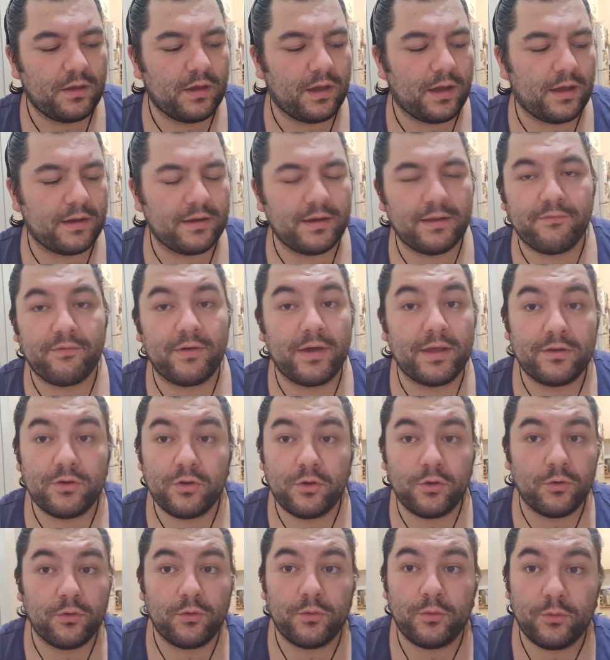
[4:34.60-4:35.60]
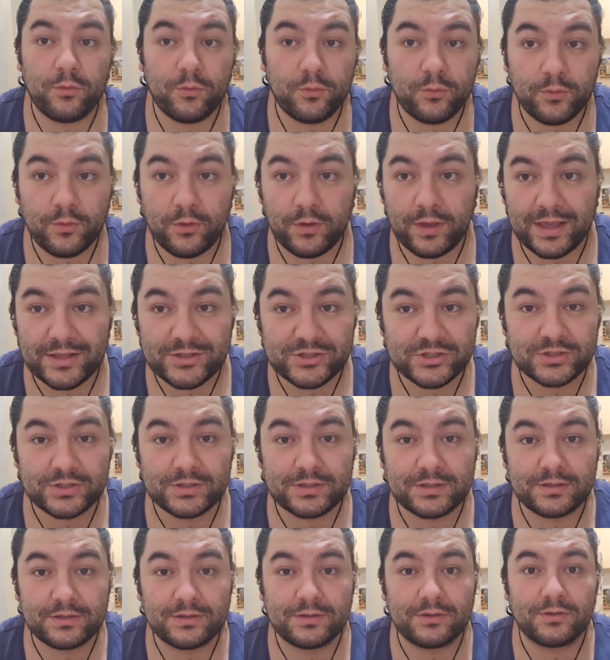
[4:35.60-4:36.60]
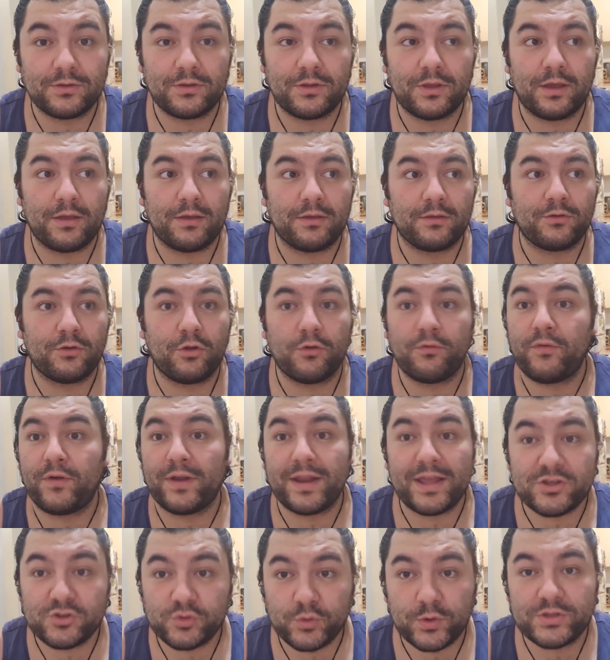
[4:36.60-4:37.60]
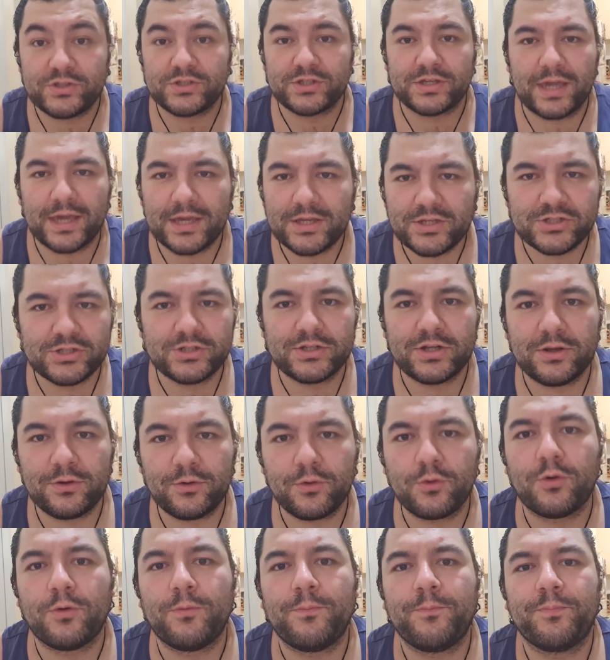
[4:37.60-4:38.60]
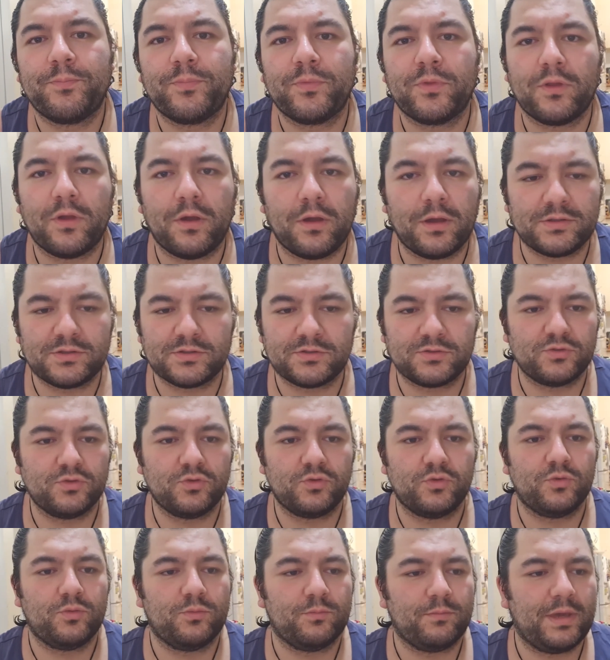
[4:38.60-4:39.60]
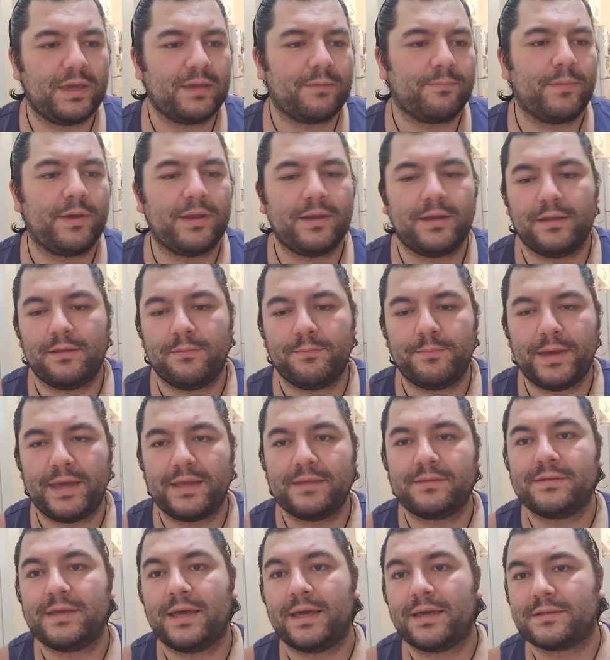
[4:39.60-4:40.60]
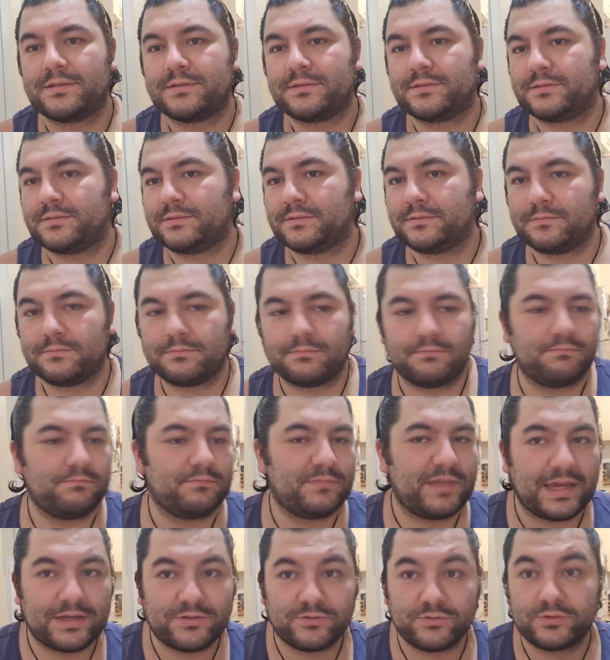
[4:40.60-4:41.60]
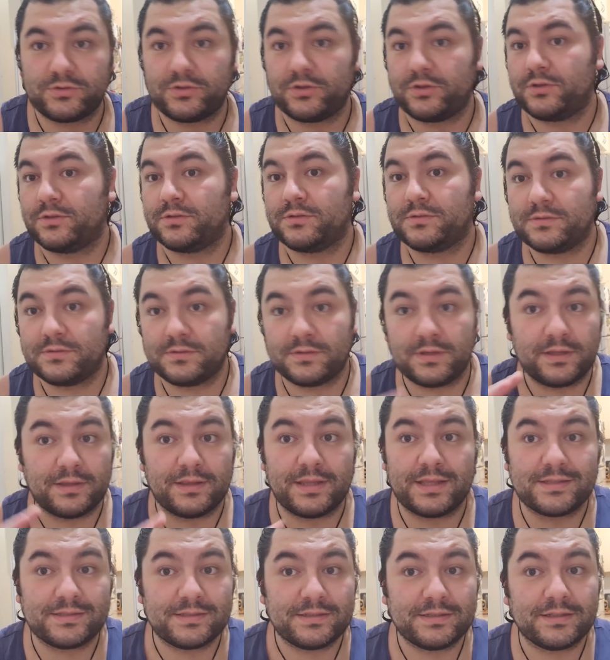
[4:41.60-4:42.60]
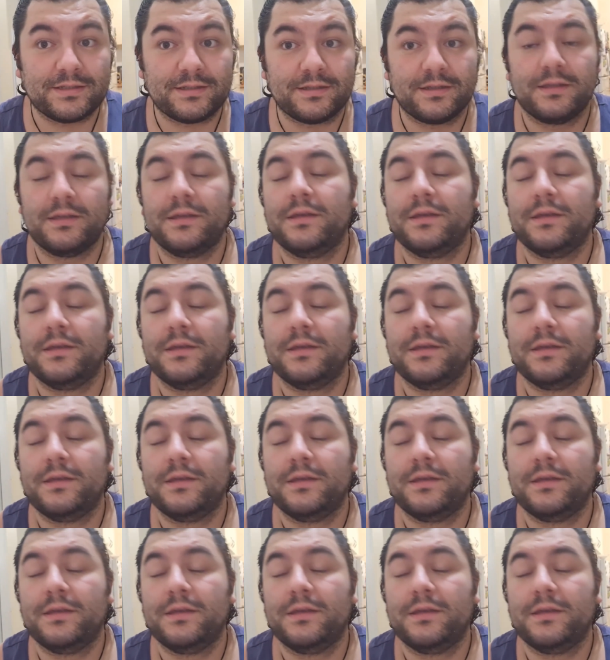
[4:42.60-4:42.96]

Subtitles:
I never had no financial education at all. I just knew make money, pay tax returns, and that's it.